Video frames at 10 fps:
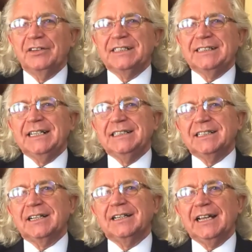This
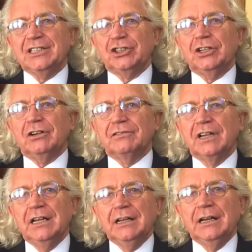is a collection of
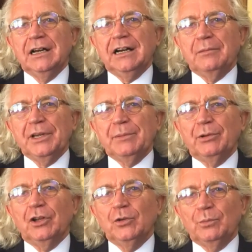
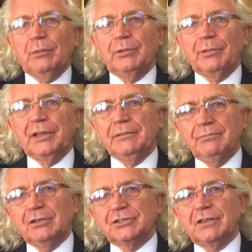people who probably
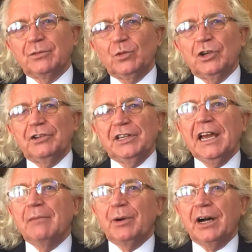most of them were in the
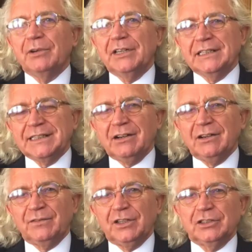empire, but it's
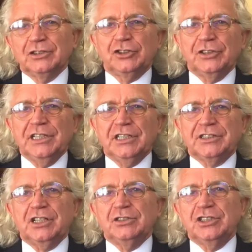now a voluntary
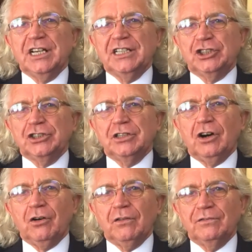association
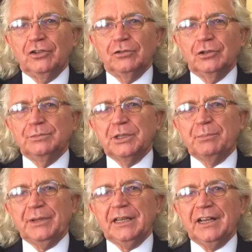of groups, a
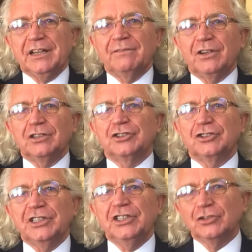bit like a
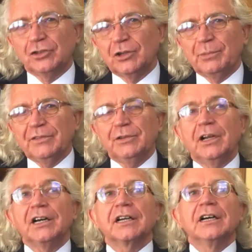voluntary Europe, if you
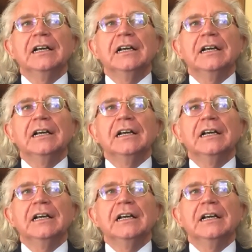like.